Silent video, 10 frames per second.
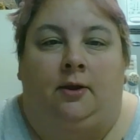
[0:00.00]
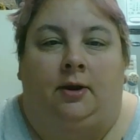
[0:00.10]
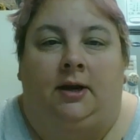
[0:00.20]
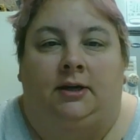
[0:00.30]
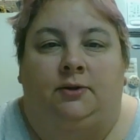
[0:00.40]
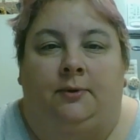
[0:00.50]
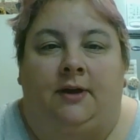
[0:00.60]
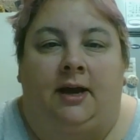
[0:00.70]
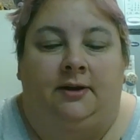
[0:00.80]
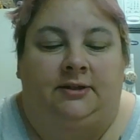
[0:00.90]
your connection with
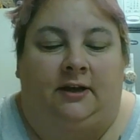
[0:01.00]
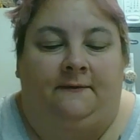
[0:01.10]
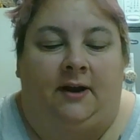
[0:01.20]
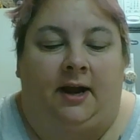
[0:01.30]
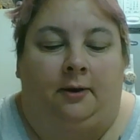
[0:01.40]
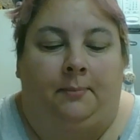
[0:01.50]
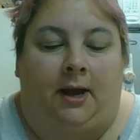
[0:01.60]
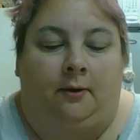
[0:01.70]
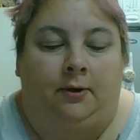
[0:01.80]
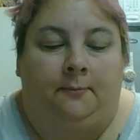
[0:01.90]
higher self and higher
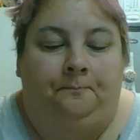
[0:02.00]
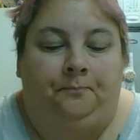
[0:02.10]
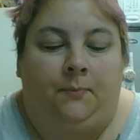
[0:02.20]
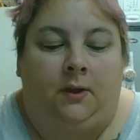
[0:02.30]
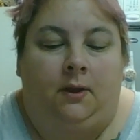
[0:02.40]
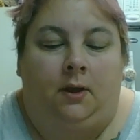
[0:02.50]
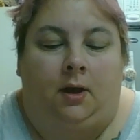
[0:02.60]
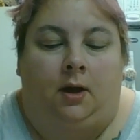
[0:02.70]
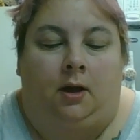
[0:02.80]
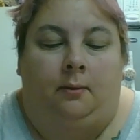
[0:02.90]
power,
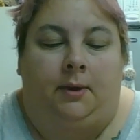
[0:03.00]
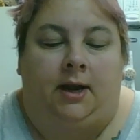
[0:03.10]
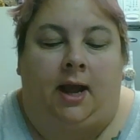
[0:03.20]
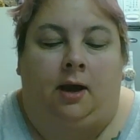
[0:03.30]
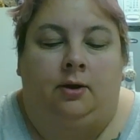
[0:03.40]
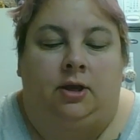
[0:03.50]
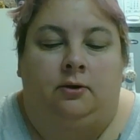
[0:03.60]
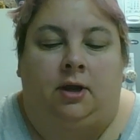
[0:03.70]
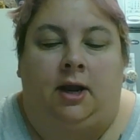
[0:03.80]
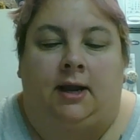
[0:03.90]
and how you
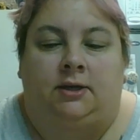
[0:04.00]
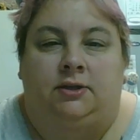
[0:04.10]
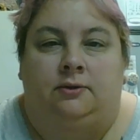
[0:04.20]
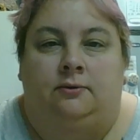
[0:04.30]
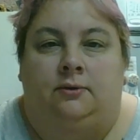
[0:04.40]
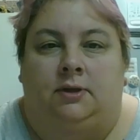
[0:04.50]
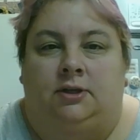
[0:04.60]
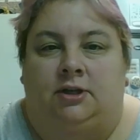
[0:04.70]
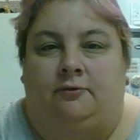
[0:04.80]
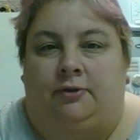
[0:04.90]
connect to the
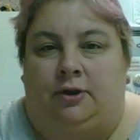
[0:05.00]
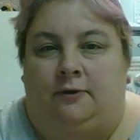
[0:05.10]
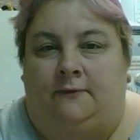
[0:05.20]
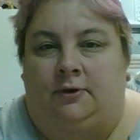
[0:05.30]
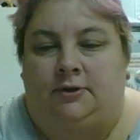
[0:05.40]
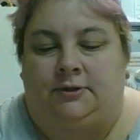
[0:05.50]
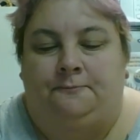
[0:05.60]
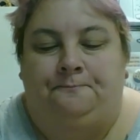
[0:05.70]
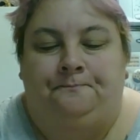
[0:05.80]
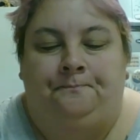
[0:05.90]
general universe.
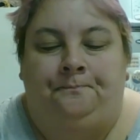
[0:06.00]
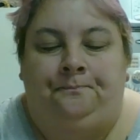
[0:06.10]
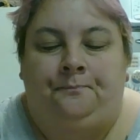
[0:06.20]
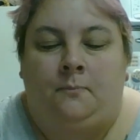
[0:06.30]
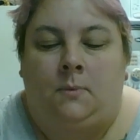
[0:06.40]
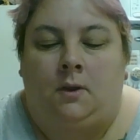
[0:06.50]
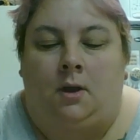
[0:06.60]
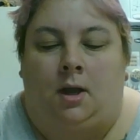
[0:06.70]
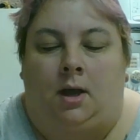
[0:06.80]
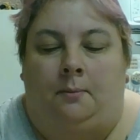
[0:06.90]

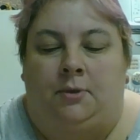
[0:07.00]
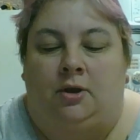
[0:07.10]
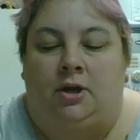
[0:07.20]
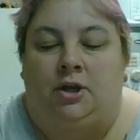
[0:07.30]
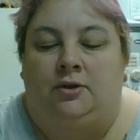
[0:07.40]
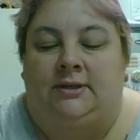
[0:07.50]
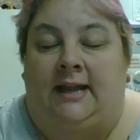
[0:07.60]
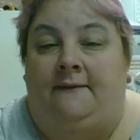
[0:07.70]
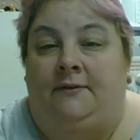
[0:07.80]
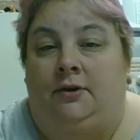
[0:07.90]
You can use
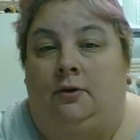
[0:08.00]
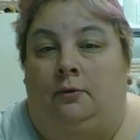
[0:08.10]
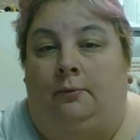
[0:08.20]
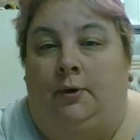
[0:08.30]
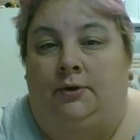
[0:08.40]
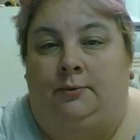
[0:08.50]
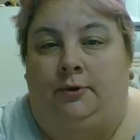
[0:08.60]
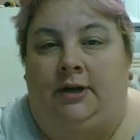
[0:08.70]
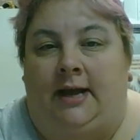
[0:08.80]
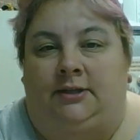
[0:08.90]
lavender or
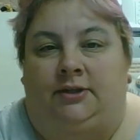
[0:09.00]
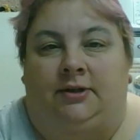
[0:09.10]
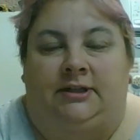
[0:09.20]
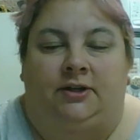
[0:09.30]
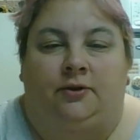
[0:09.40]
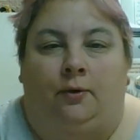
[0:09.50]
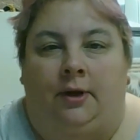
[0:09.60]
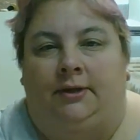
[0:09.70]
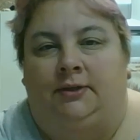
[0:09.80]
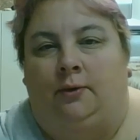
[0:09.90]
rosewood as your essential
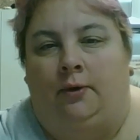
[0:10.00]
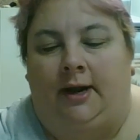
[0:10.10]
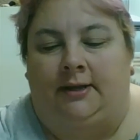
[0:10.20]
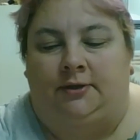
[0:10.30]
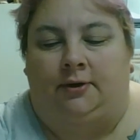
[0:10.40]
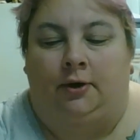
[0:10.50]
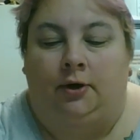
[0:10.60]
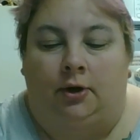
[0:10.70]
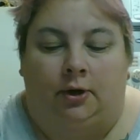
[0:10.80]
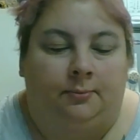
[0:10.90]
oils or as your
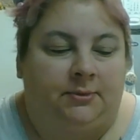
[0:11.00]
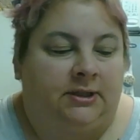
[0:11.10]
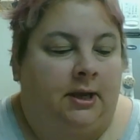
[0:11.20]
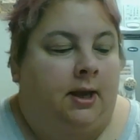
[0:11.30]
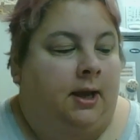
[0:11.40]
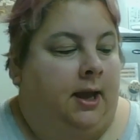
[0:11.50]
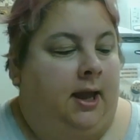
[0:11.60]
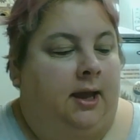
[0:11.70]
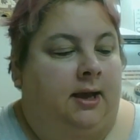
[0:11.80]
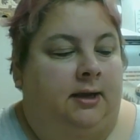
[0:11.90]
herbs,
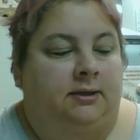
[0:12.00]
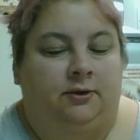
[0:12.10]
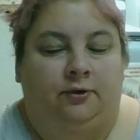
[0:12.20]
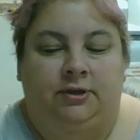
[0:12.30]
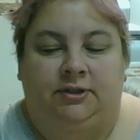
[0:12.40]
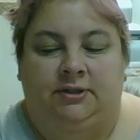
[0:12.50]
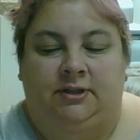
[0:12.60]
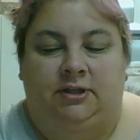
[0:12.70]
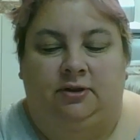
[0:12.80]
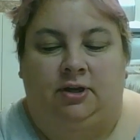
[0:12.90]
and crystals
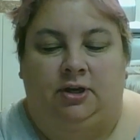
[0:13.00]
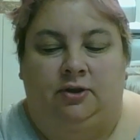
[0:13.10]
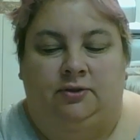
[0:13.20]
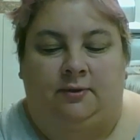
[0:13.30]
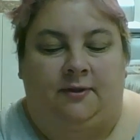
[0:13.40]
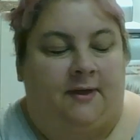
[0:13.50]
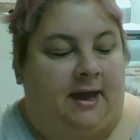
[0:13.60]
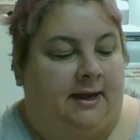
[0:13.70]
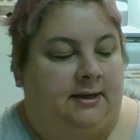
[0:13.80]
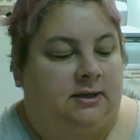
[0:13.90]
that you can use with
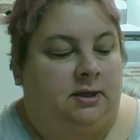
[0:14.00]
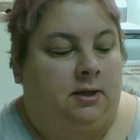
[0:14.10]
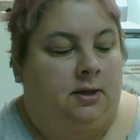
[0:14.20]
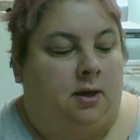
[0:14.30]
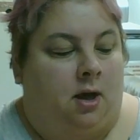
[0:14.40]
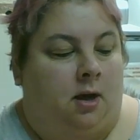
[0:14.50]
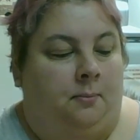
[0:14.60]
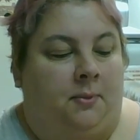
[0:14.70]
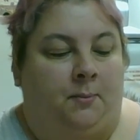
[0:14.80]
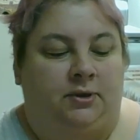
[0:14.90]
that.
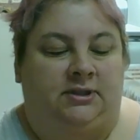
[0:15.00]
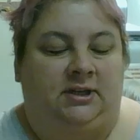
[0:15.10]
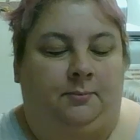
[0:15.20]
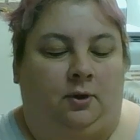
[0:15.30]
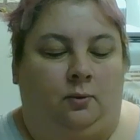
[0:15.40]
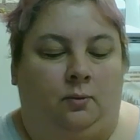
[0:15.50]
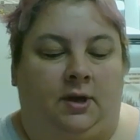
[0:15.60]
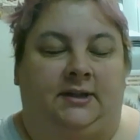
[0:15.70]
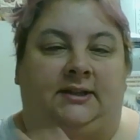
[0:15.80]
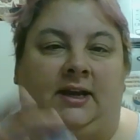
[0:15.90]
The most typical
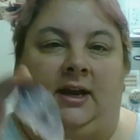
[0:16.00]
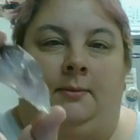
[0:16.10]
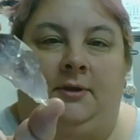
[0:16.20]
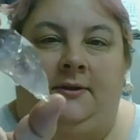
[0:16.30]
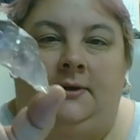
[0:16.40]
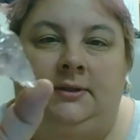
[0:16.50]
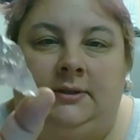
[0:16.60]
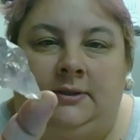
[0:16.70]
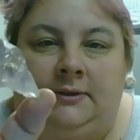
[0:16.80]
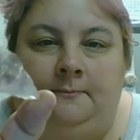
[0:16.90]
one is
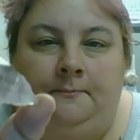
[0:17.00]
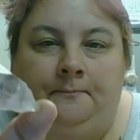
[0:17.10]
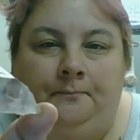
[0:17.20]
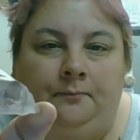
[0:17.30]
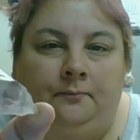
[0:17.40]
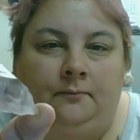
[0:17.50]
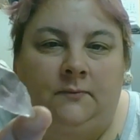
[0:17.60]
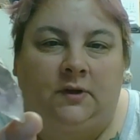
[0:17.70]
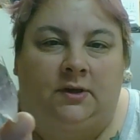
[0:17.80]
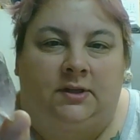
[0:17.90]
amethyst.
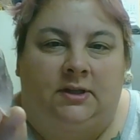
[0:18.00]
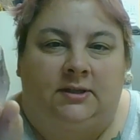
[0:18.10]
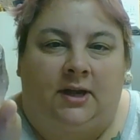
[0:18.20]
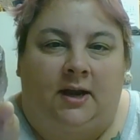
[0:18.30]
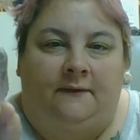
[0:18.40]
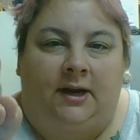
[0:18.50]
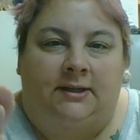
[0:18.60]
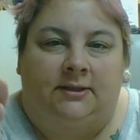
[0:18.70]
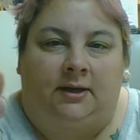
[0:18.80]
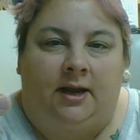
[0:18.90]
So you can see this is kind of a
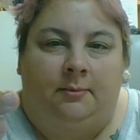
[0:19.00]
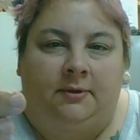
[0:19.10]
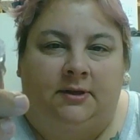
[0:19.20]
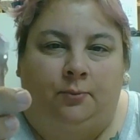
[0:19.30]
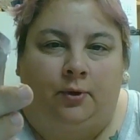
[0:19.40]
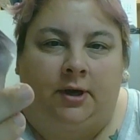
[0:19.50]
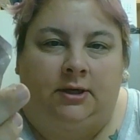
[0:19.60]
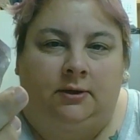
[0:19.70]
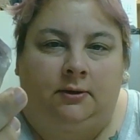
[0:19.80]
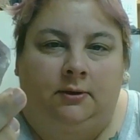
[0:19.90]
nice little amethyst point.
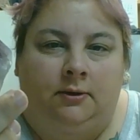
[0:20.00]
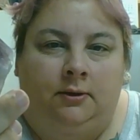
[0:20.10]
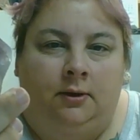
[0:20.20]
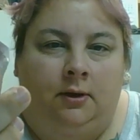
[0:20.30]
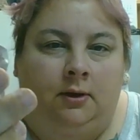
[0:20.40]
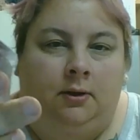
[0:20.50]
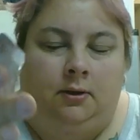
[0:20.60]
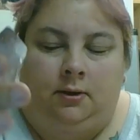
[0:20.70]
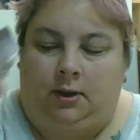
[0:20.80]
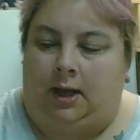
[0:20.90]

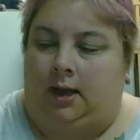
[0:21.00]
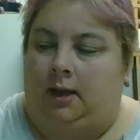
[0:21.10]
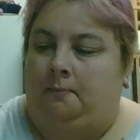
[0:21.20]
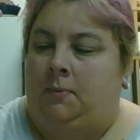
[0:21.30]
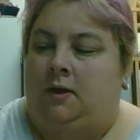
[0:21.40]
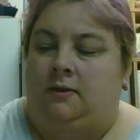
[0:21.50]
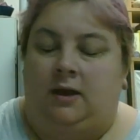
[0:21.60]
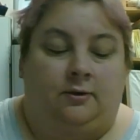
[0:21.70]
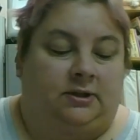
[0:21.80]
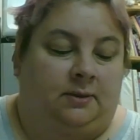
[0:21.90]
Okay. The
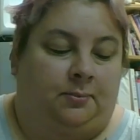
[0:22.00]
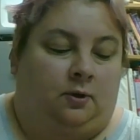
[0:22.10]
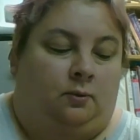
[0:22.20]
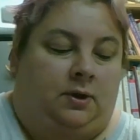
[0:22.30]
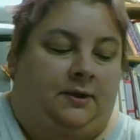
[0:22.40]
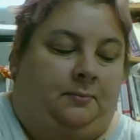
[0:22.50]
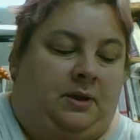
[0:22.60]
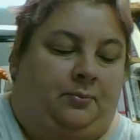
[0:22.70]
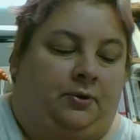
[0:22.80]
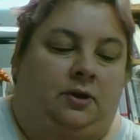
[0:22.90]
other typical one that
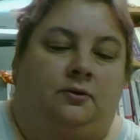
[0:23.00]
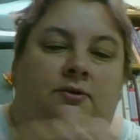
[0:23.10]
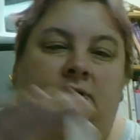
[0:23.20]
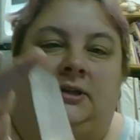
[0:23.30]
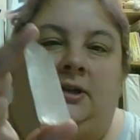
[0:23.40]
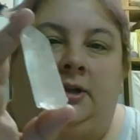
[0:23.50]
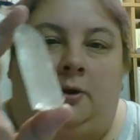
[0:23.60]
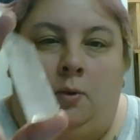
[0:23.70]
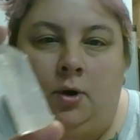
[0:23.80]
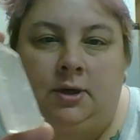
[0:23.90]
people use is clear
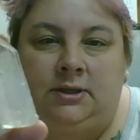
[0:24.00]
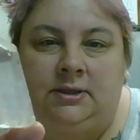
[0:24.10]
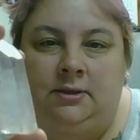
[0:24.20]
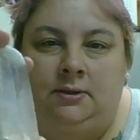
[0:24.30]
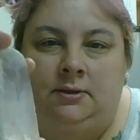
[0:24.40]
quartz,